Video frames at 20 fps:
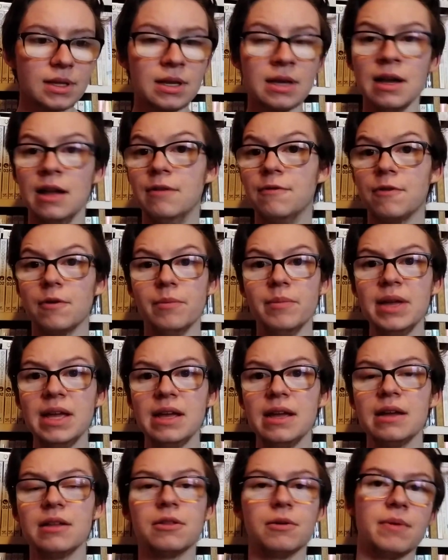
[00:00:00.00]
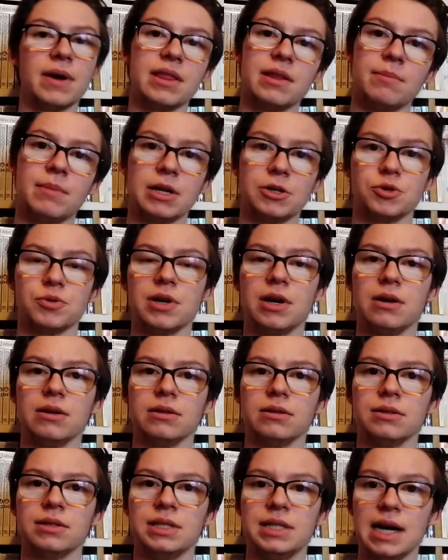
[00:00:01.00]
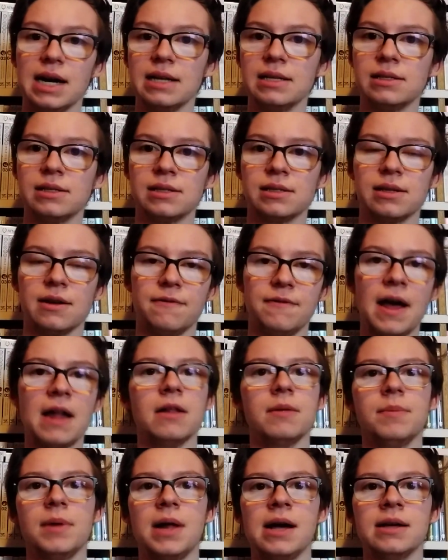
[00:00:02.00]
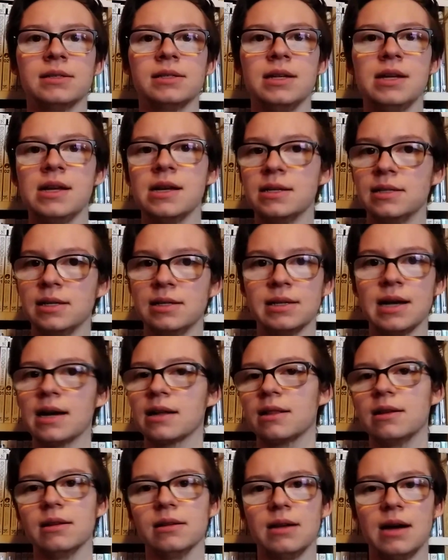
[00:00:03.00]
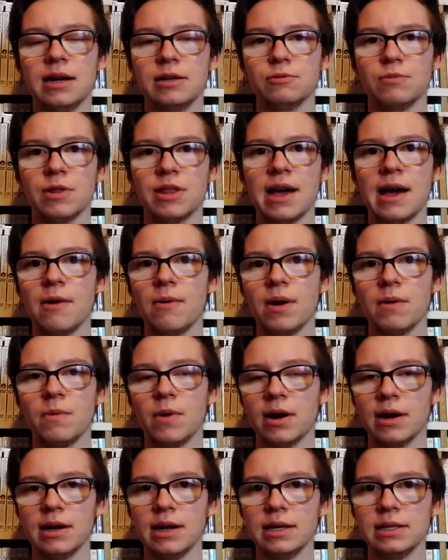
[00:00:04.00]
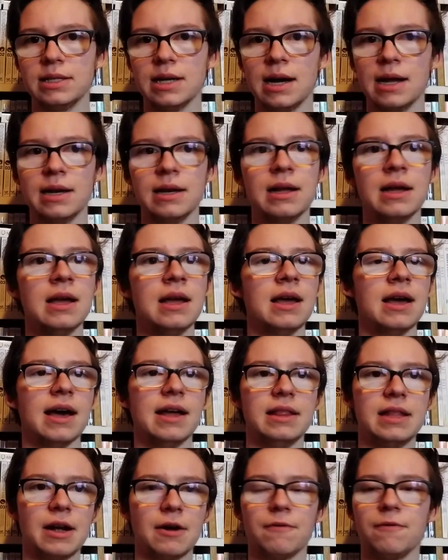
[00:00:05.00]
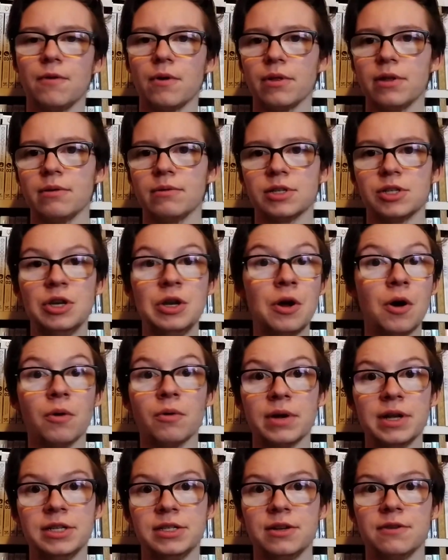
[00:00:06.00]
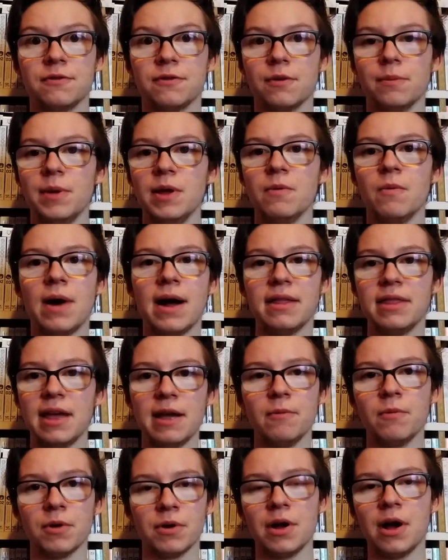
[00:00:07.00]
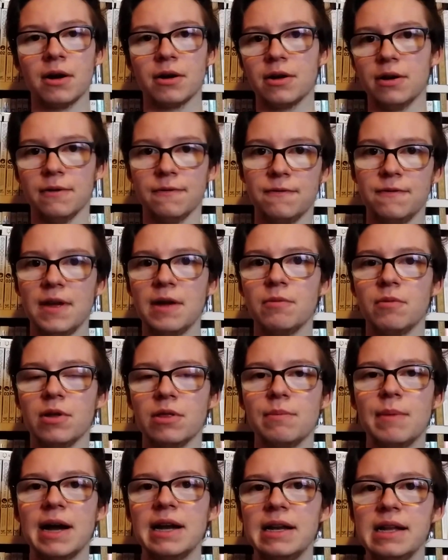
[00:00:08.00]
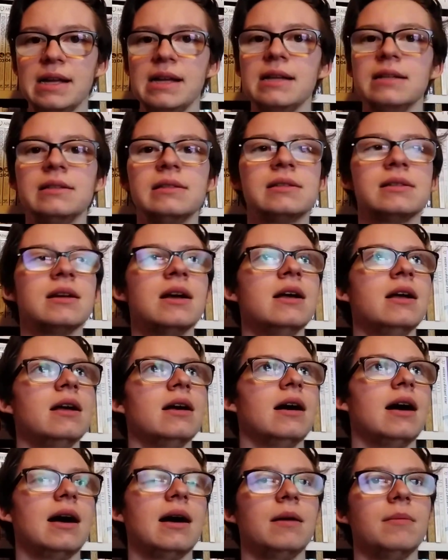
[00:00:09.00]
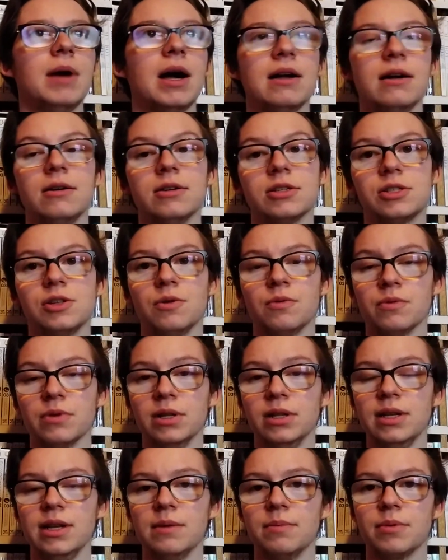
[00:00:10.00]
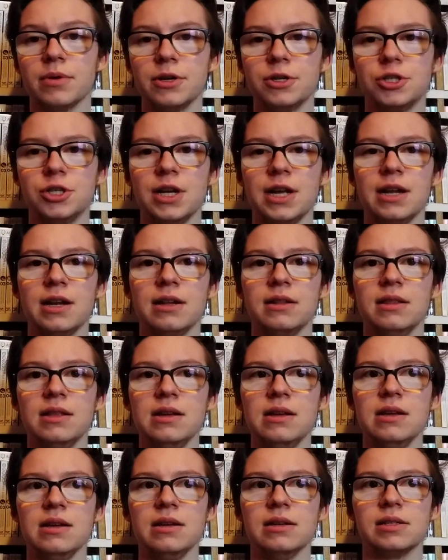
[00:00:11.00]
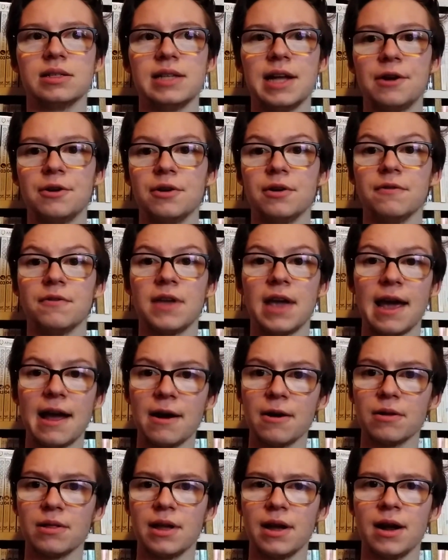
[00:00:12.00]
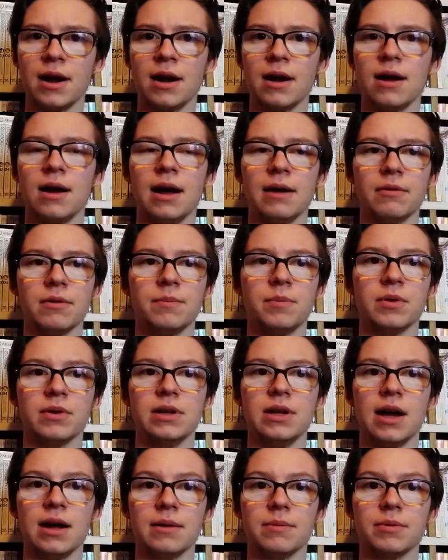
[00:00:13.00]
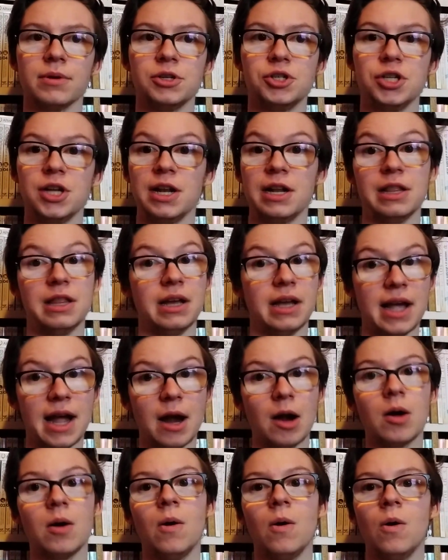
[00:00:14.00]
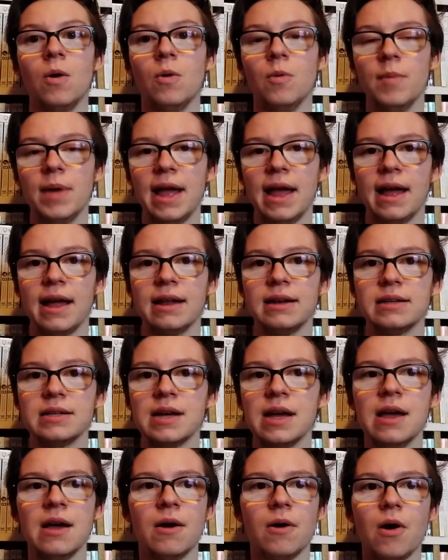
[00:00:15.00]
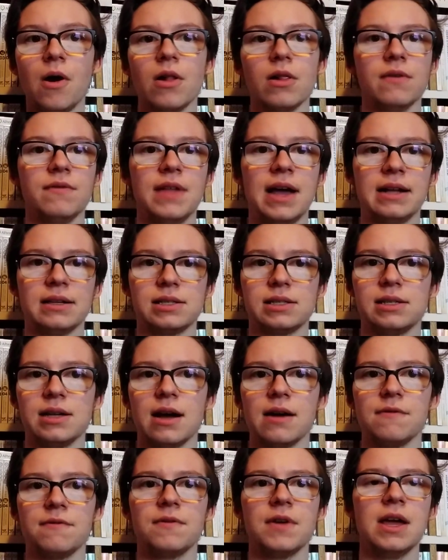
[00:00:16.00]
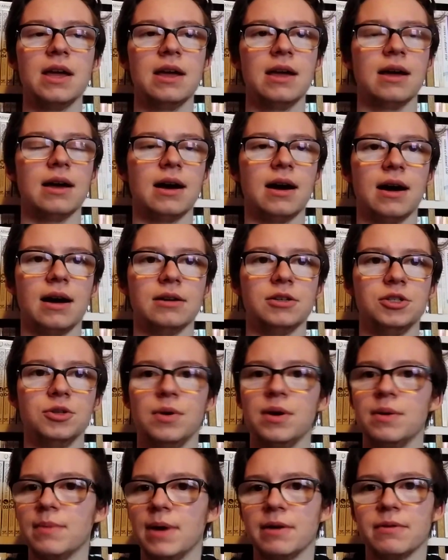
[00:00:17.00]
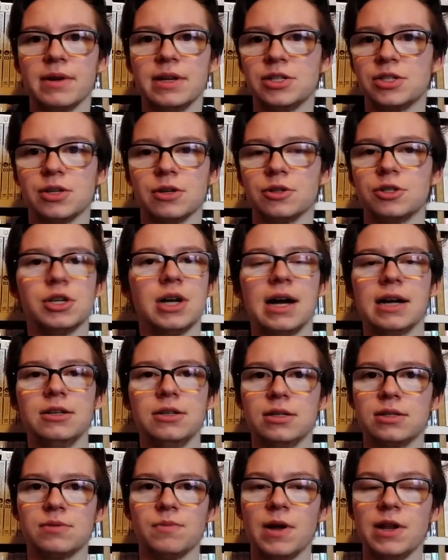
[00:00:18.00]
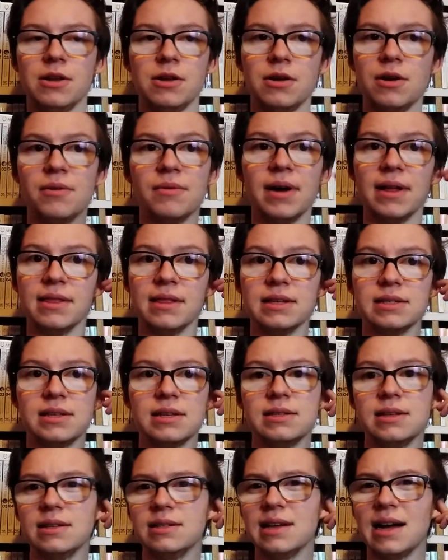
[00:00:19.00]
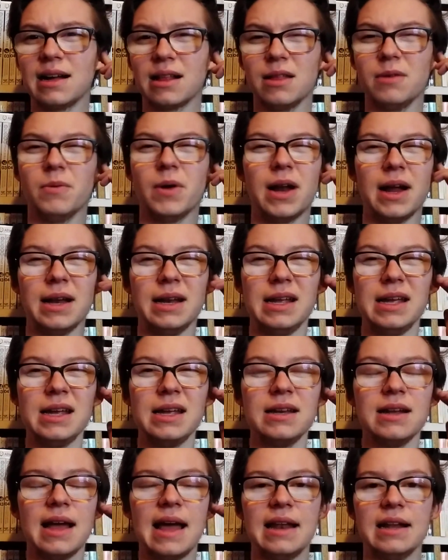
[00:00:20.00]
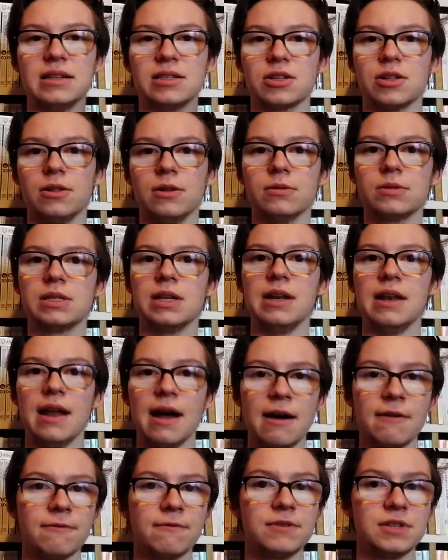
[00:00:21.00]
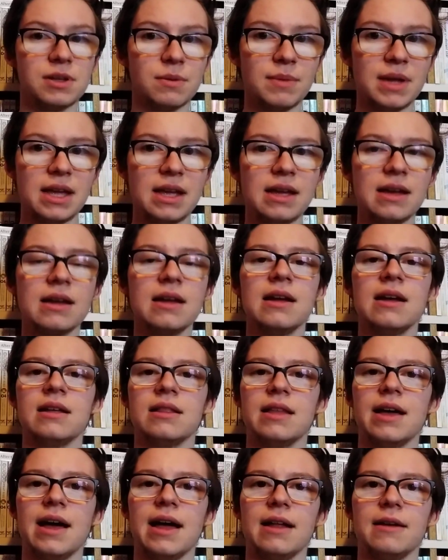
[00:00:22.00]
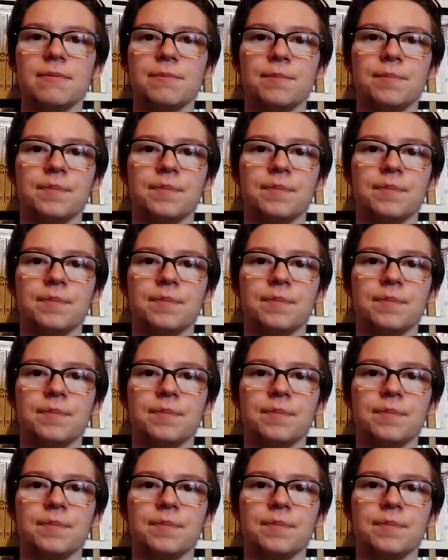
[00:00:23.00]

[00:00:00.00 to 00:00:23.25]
And for me, the way that Montreal does phalloplasty is exactly aligned with how I wanted it done, and therefore there was no reason for me why they were not going to fit with my needs. I also really appreciated the standard of care there. I appreciated the care home and all of that stuff. Doing my research, I just went, you know what, this is exactly what I need, and it's close enough to me that